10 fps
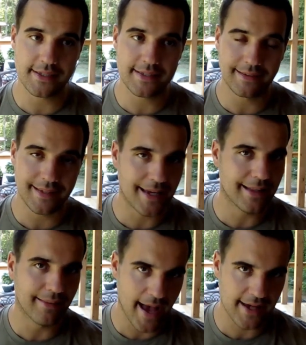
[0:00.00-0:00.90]
is the
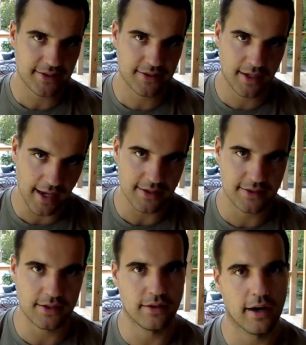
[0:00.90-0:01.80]
dead last case
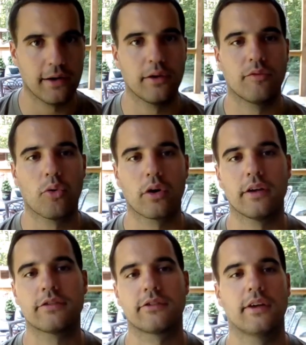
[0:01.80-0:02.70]
scenario for
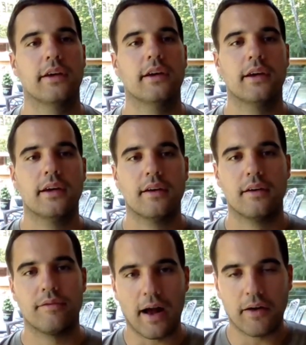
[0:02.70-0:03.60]
us.
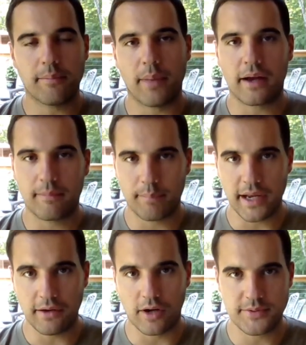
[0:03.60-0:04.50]
Filing
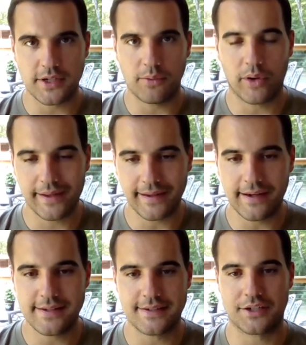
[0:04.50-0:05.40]
bankruptcy, what it
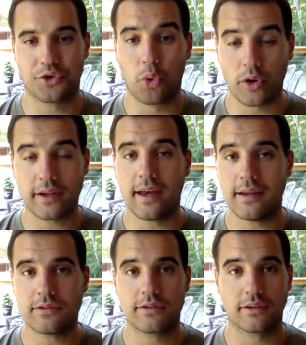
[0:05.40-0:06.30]
does, it's a court
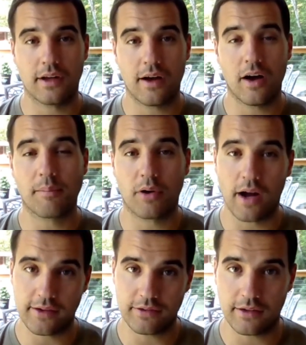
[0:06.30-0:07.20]
case. It's a long
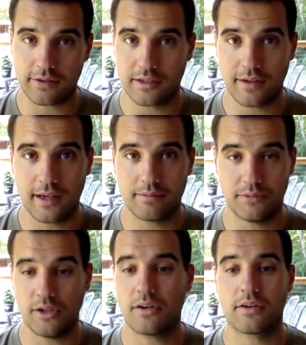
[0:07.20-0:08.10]
process. It can take
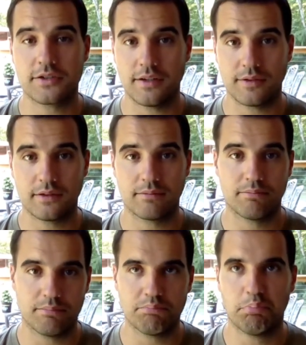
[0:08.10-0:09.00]
years, even
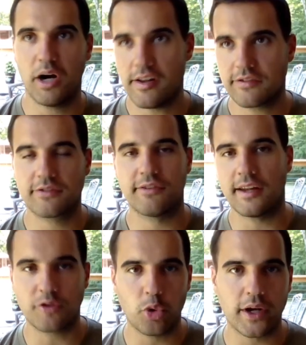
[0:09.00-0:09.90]
months
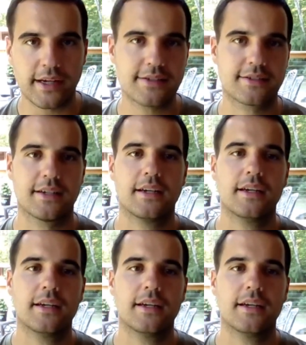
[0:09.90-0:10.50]
at quickest,